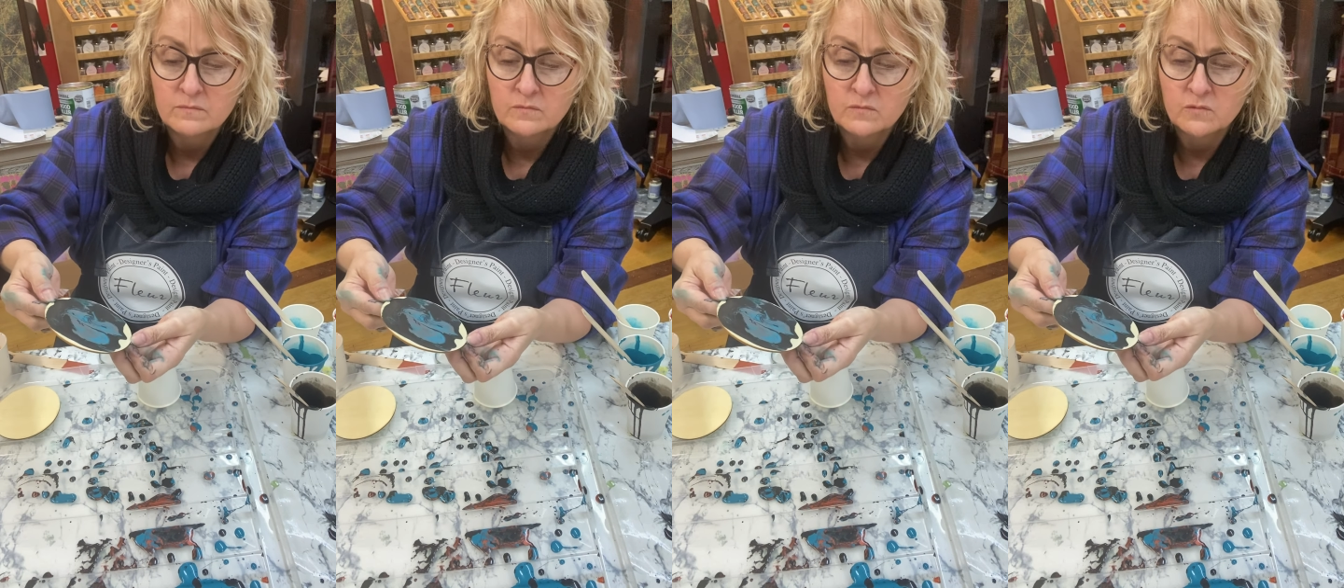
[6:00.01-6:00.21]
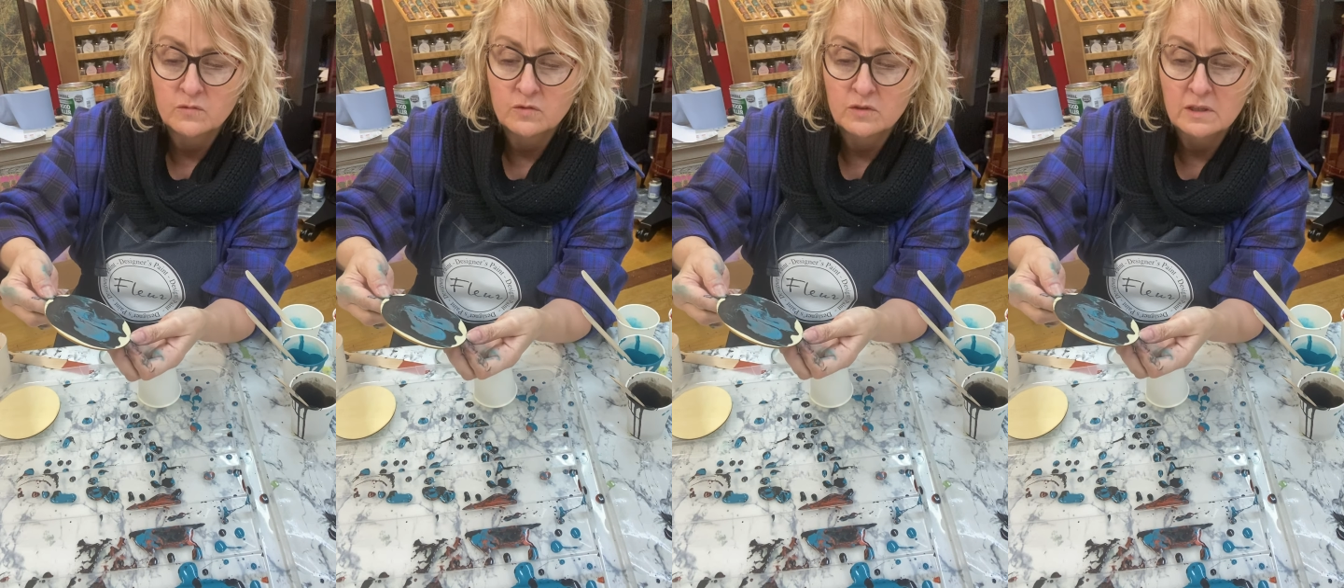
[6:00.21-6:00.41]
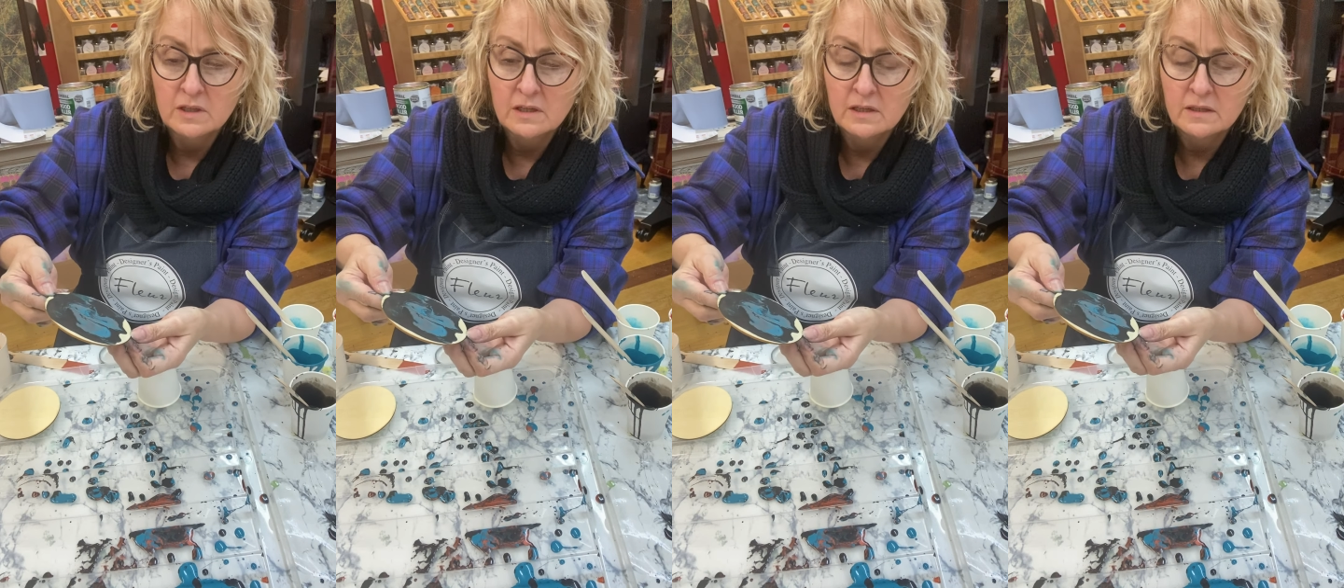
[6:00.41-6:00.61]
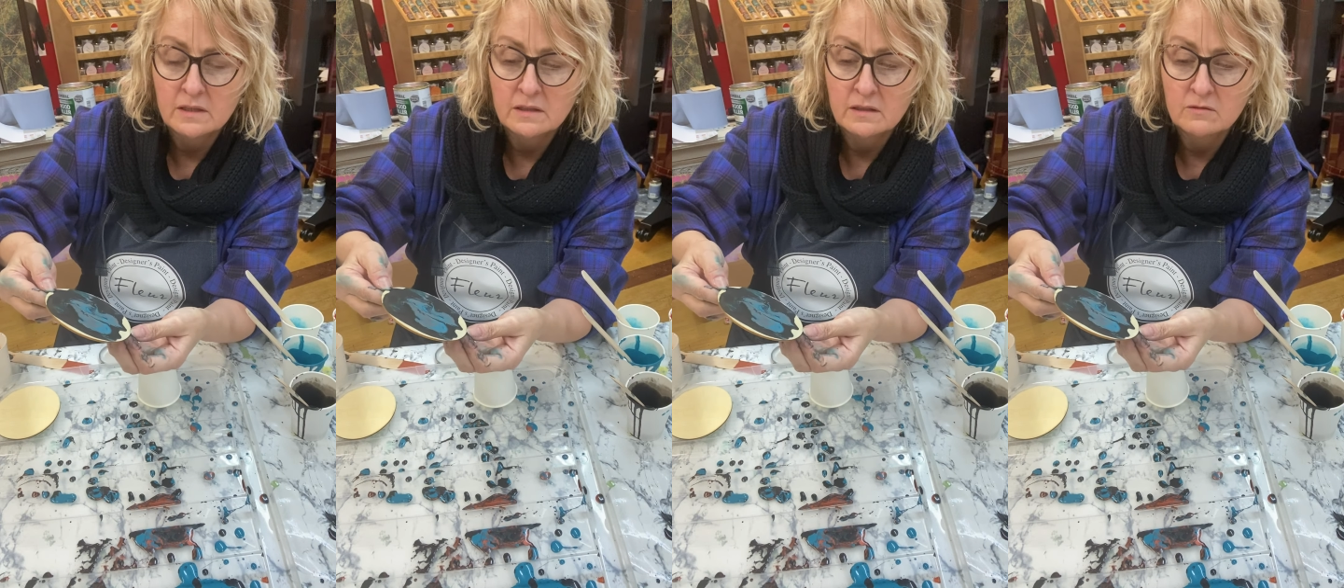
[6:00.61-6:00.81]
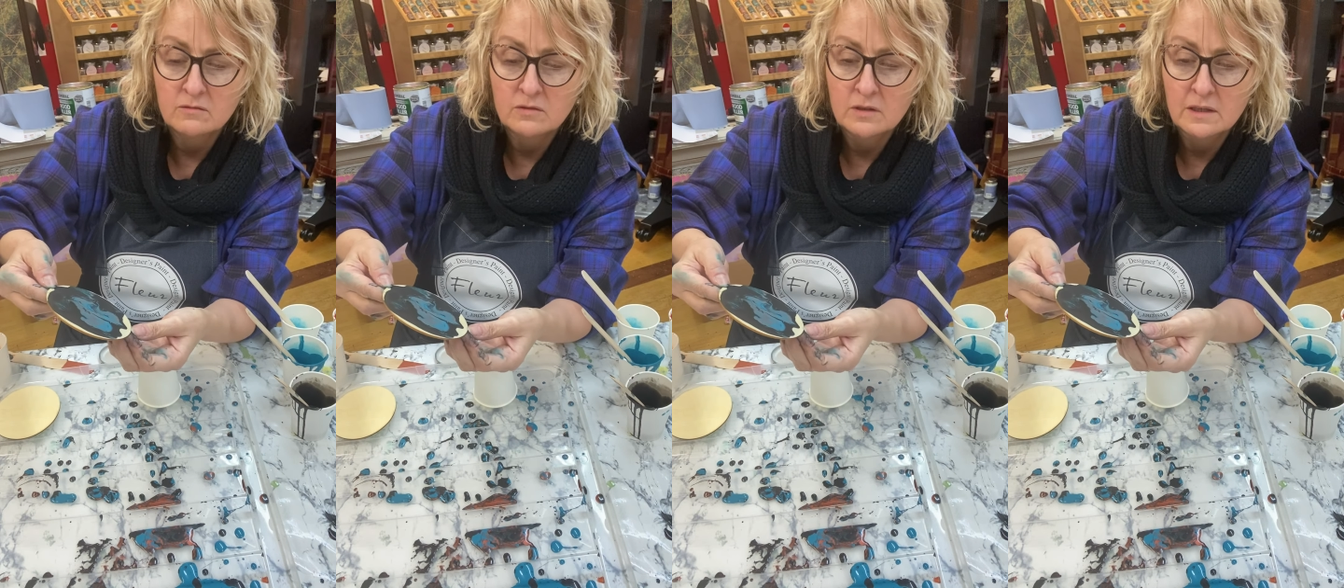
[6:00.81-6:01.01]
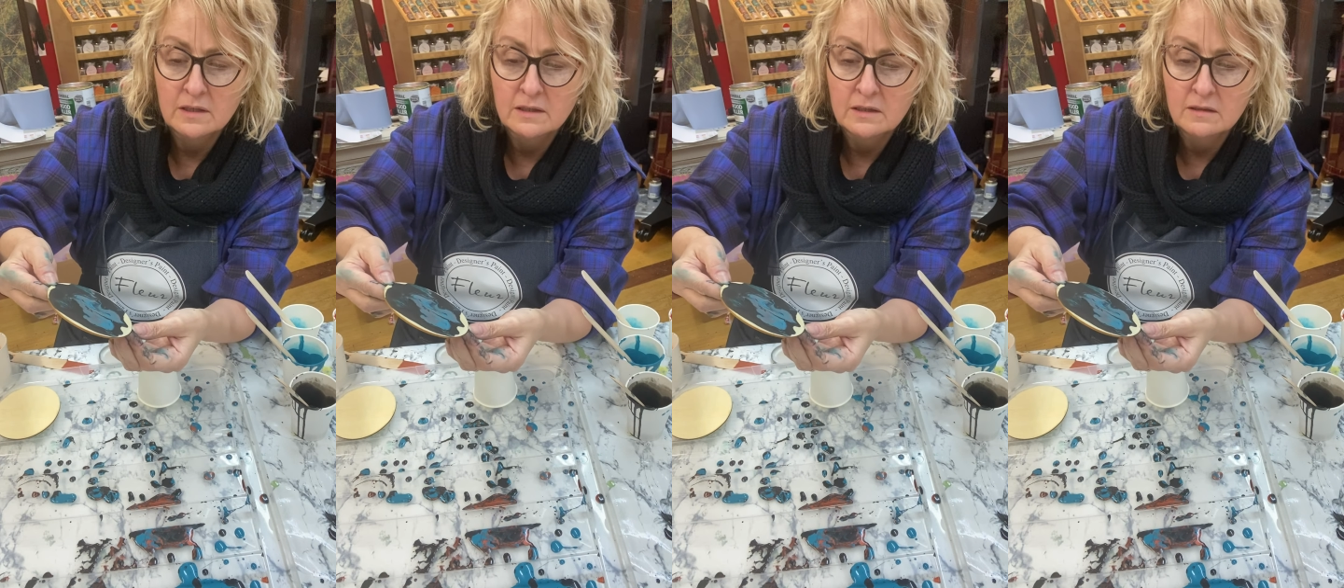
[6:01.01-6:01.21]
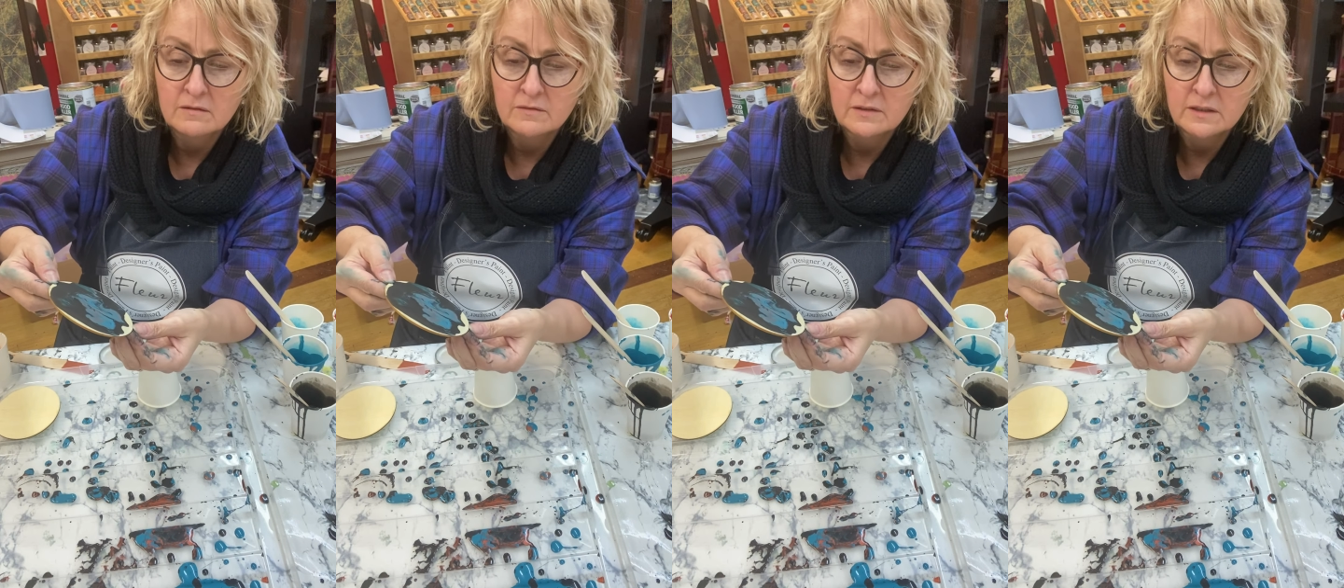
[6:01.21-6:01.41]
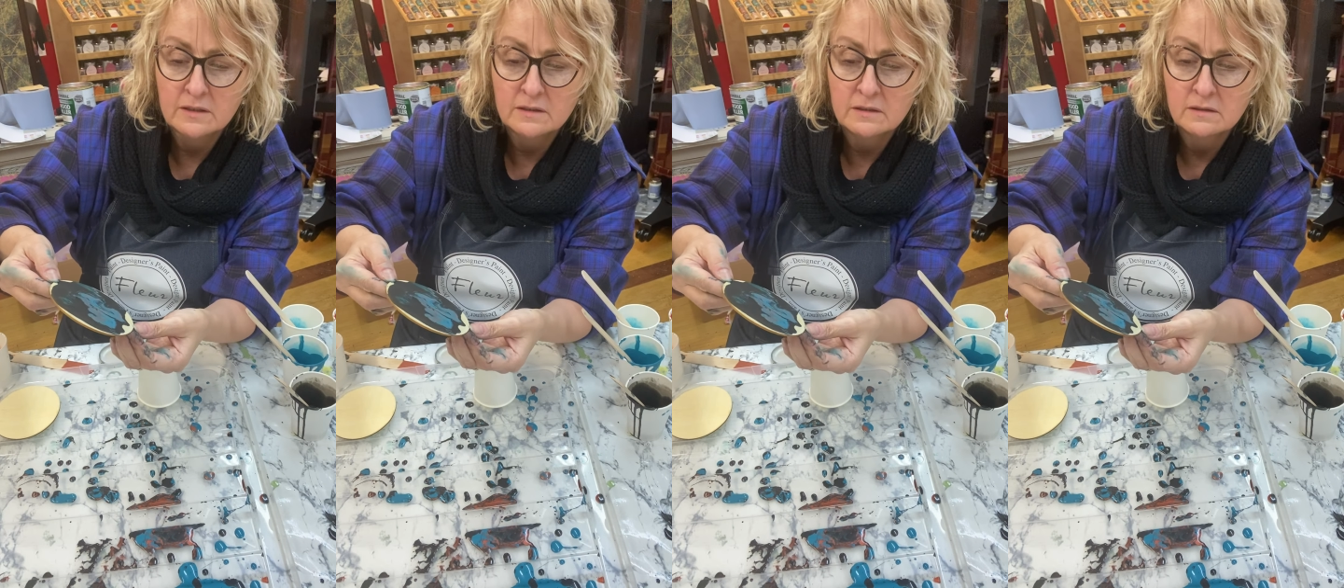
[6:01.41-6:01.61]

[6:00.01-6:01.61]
Really, really lovely.